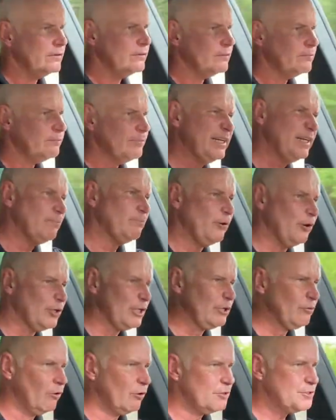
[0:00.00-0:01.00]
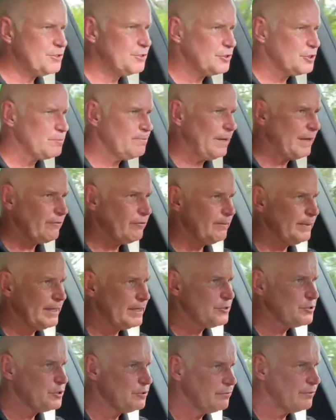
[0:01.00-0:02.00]
Bit of body roll as you expect from an
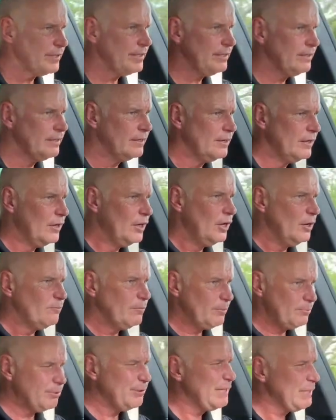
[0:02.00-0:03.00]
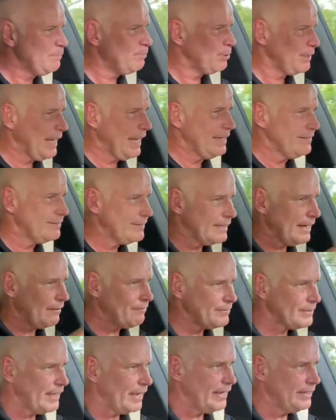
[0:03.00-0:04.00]
SUV. but pretty planted after
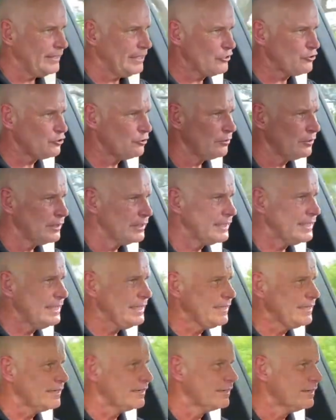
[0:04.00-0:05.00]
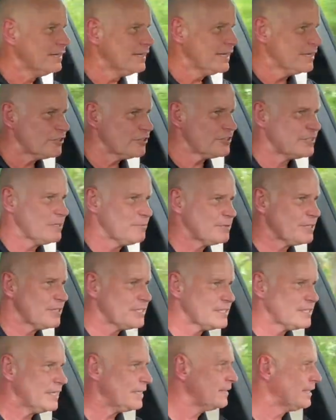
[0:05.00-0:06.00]
that initial lean. It just seems to
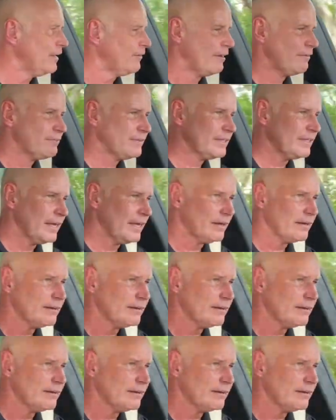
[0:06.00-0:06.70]
sit there after that.